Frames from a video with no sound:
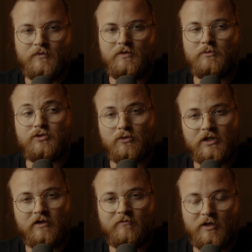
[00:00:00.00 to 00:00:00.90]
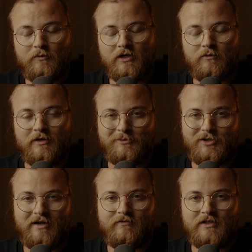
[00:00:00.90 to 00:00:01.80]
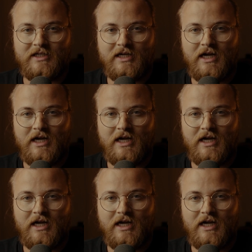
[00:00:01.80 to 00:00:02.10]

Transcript: the majority of my work when I'm traveling